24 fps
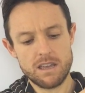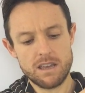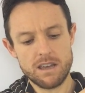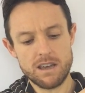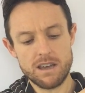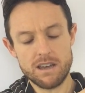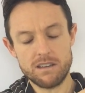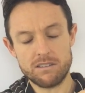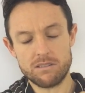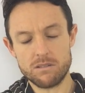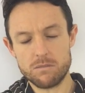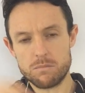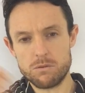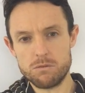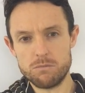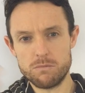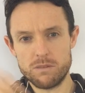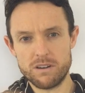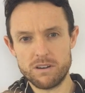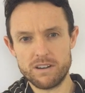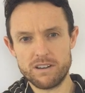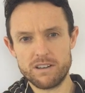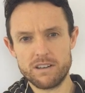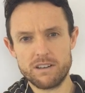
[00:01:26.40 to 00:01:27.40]
as I put
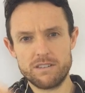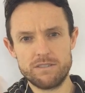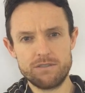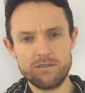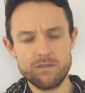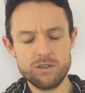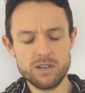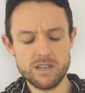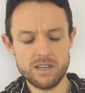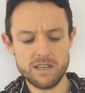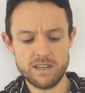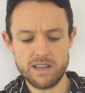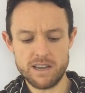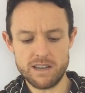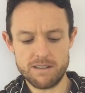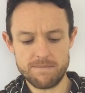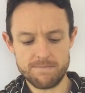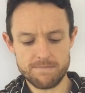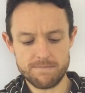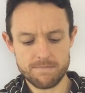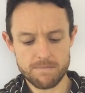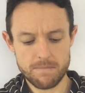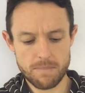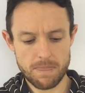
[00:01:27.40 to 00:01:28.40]
my foot in and out.
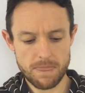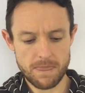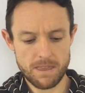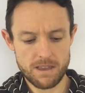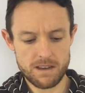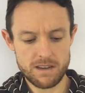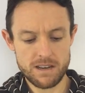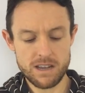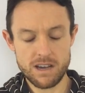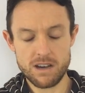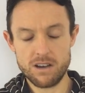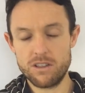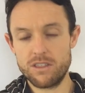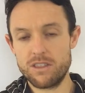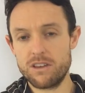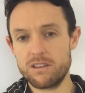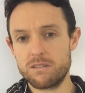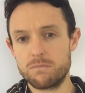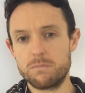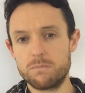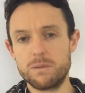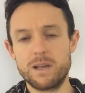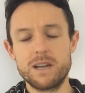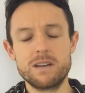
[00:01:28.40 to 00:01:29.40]
Now,
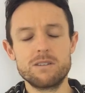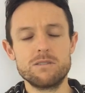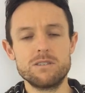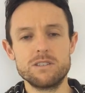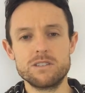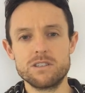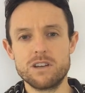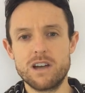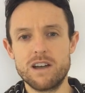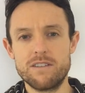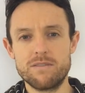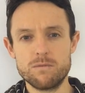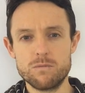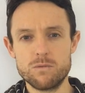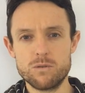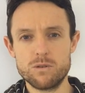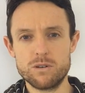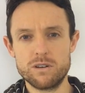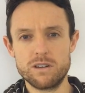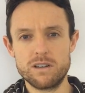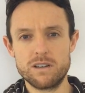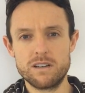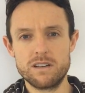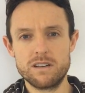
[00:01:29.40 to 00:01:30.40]
those black ones I haven't
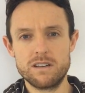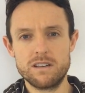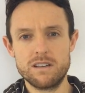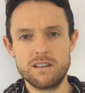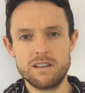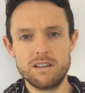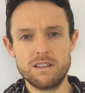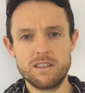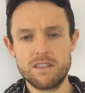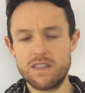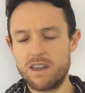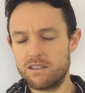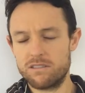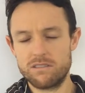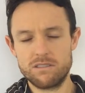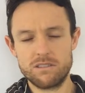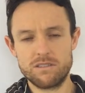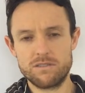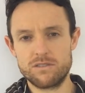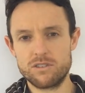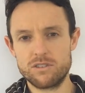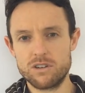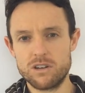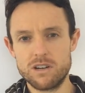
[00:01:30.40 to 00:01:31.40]
worn
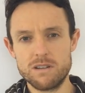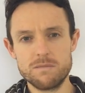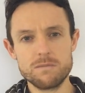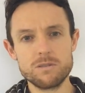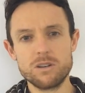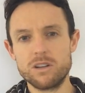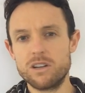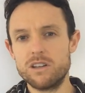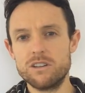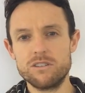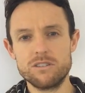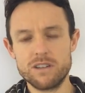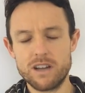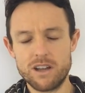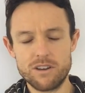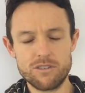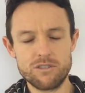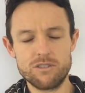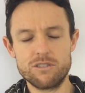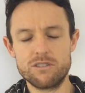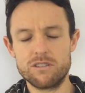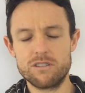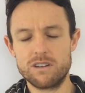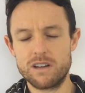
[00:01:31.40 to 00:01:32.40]
thousands of times. I don't do
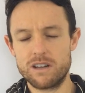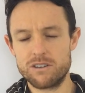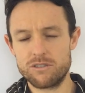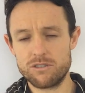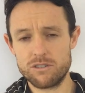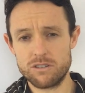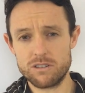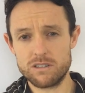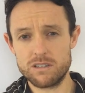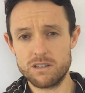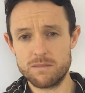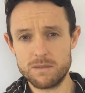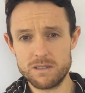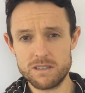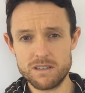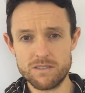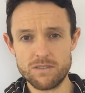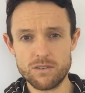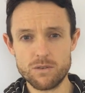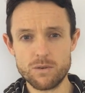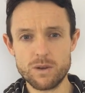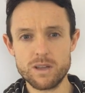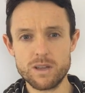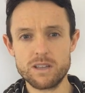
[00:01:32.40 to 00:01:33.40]
hundreds and hundreds of kilometers
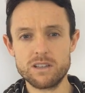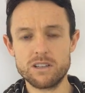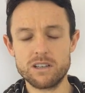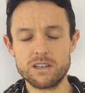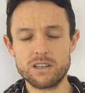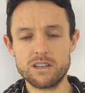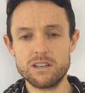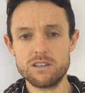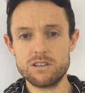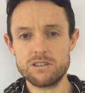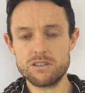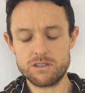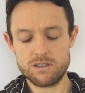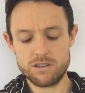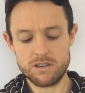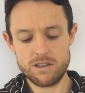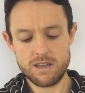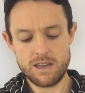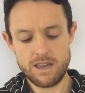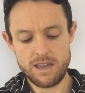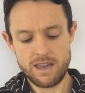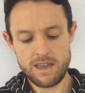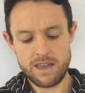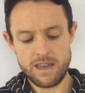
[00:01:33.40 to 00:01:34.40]
every week like I used to.
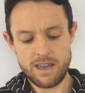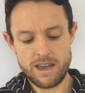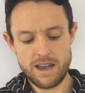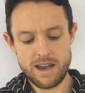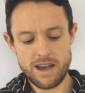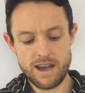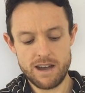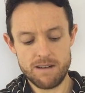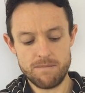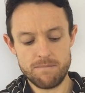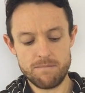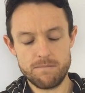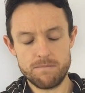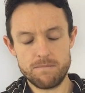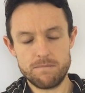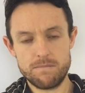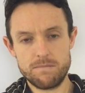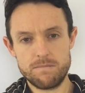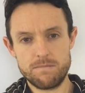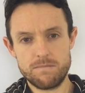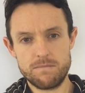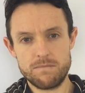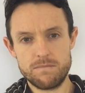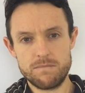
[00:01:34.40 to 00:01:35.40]

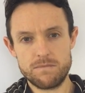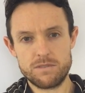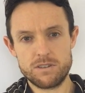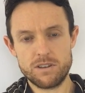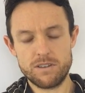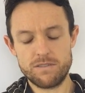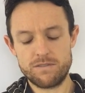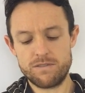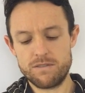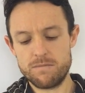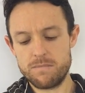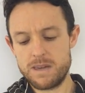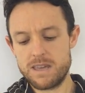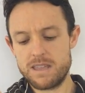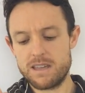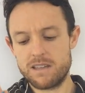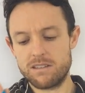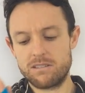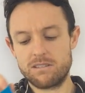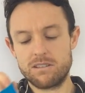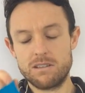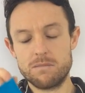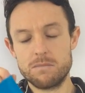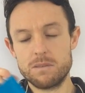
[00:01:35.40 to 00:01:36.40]
So for me,
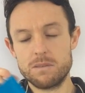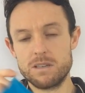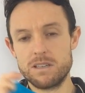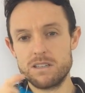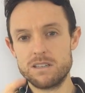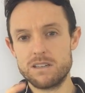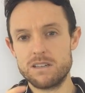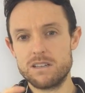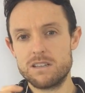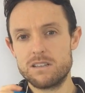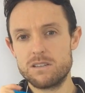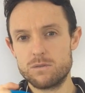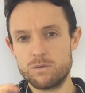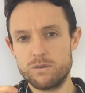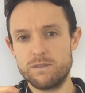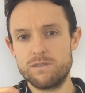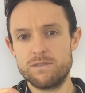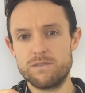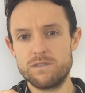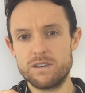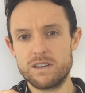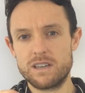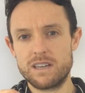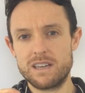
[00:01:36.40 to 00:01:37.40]
that's something that
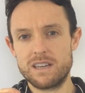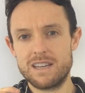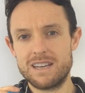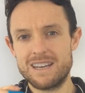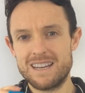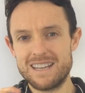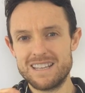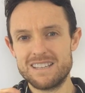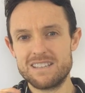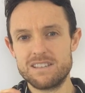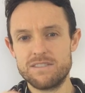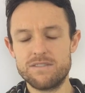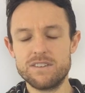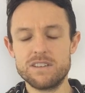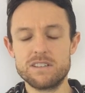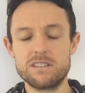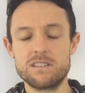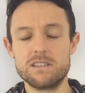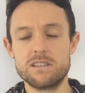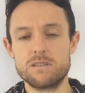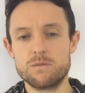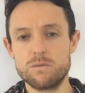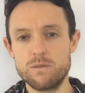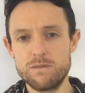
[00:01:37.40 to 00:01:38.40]
Swiftwick needs to
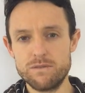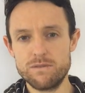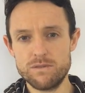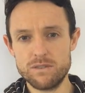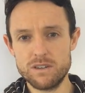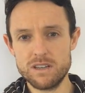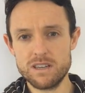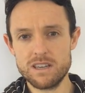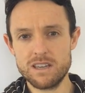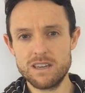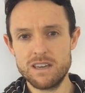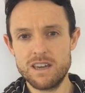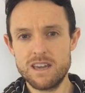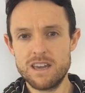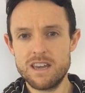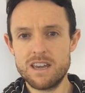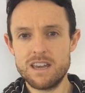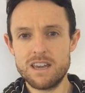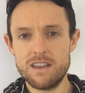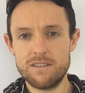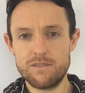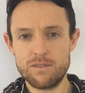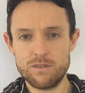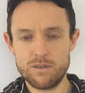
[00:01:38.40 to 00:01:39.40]
fix. So Swiftwick,
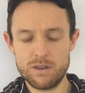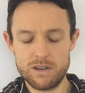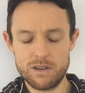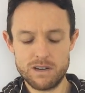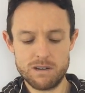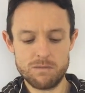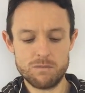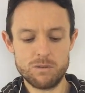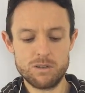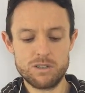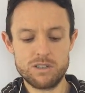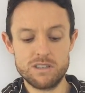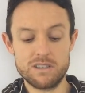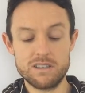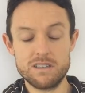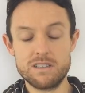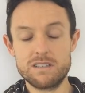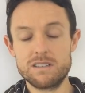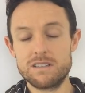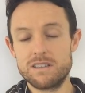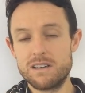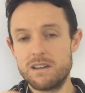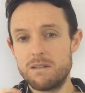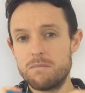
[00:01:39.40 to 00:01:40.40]
if you end up watching
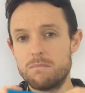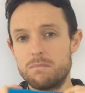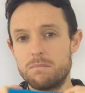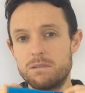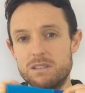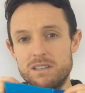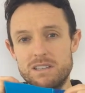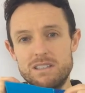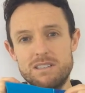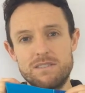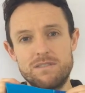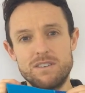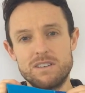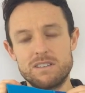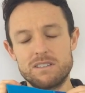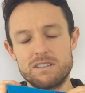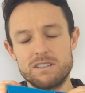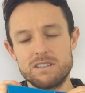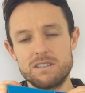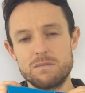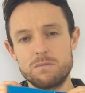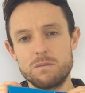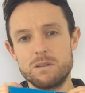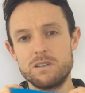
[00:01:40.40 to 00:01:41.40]
this, please fix
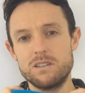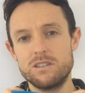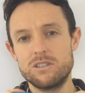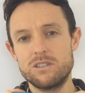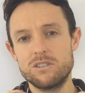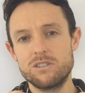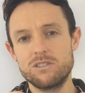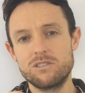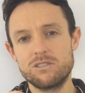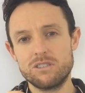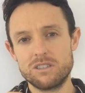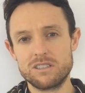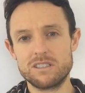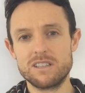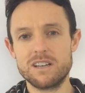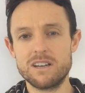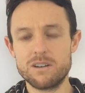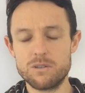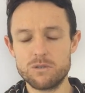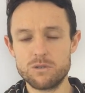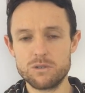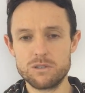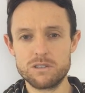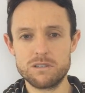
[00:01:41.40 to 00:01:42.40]
this because your socks
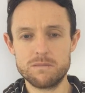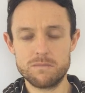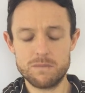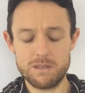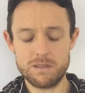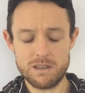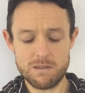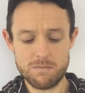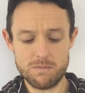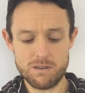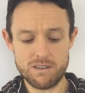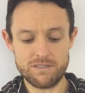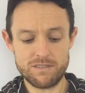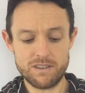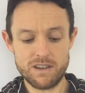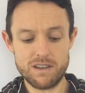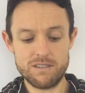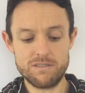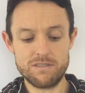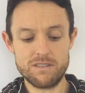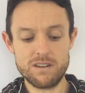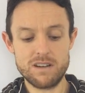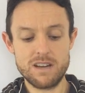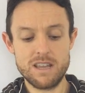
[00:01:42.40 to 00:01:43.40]
are awesome and they're my
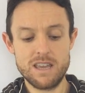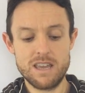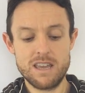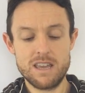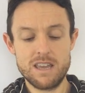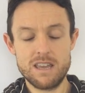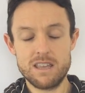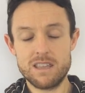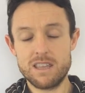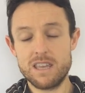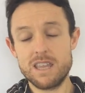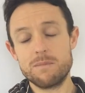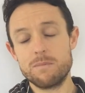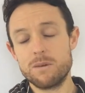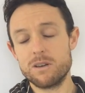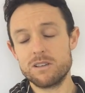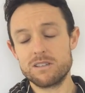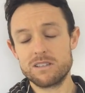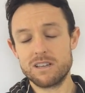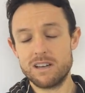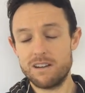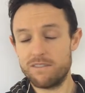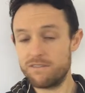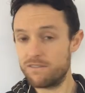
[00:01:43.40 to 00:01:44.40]
favorite. They're the
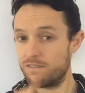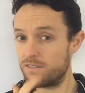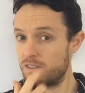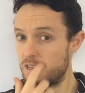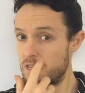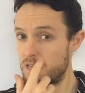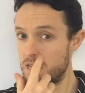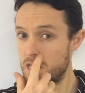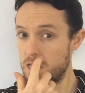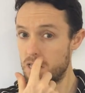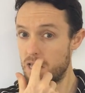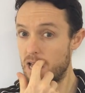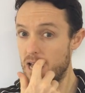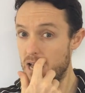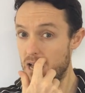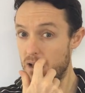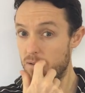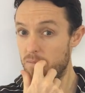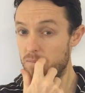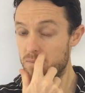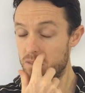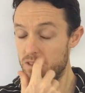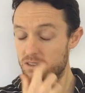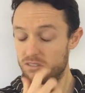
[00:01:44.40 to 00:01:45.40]
most comfy.
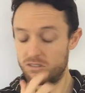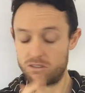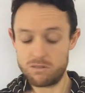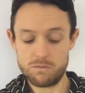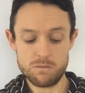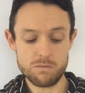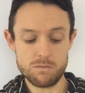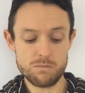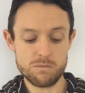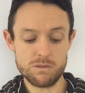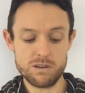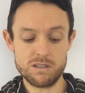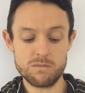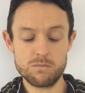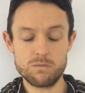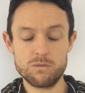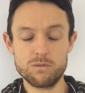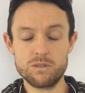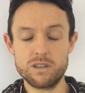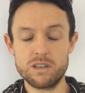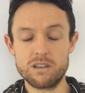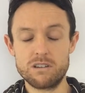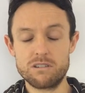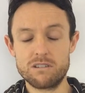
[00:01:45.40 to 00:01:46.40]
They're super
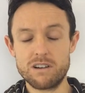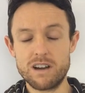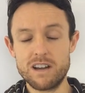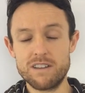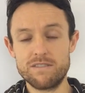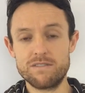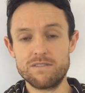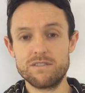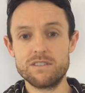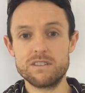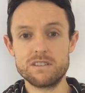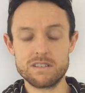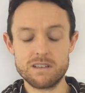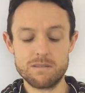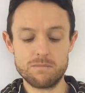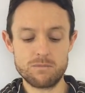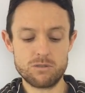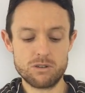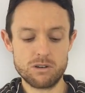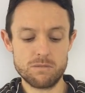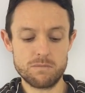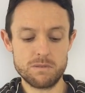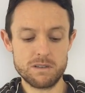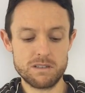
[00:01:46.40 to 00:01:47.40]
breathable. They're great for the
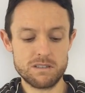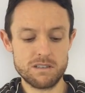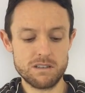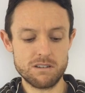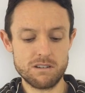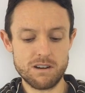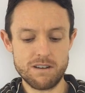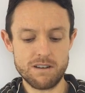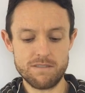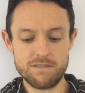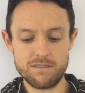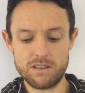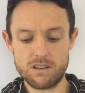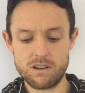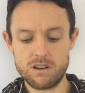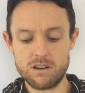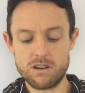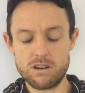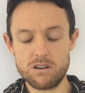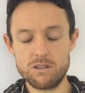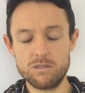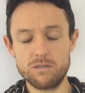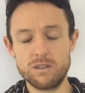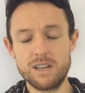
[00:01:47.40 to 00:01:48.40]
subtropics. They're great for the
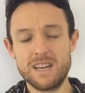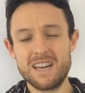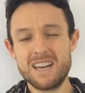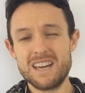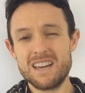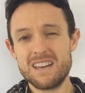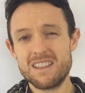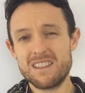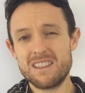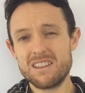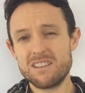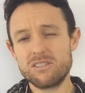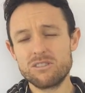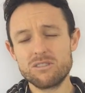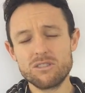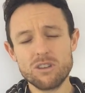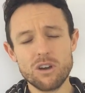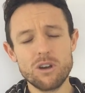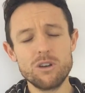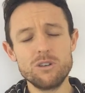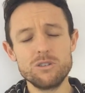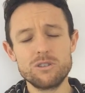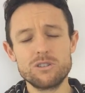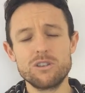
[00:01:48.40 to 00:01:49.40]
cold. They're
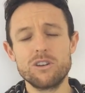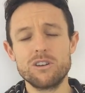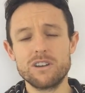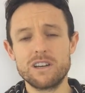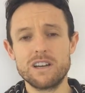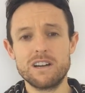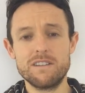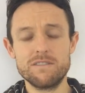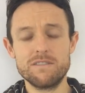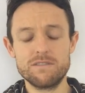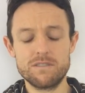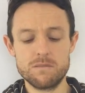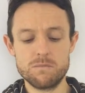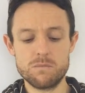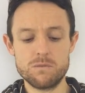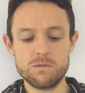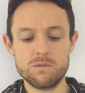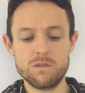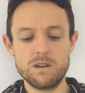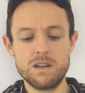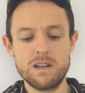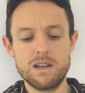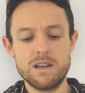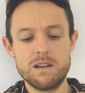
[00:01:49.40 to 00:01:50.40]
so
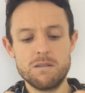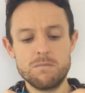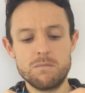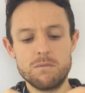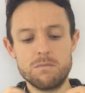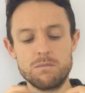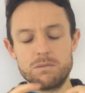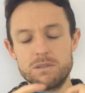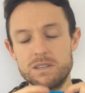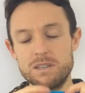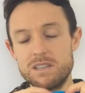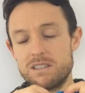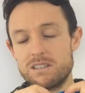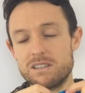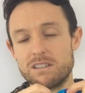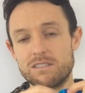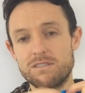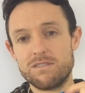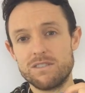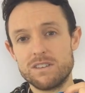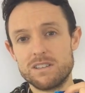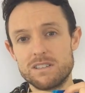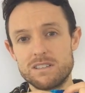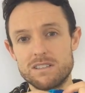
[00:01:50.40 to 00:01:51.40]
comfortable. But please
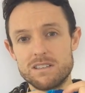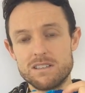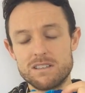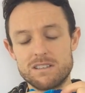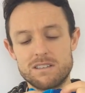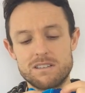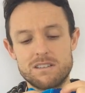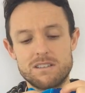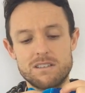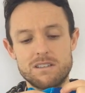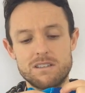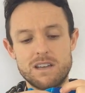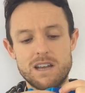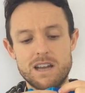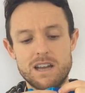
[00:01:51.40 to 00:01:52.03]
just fix this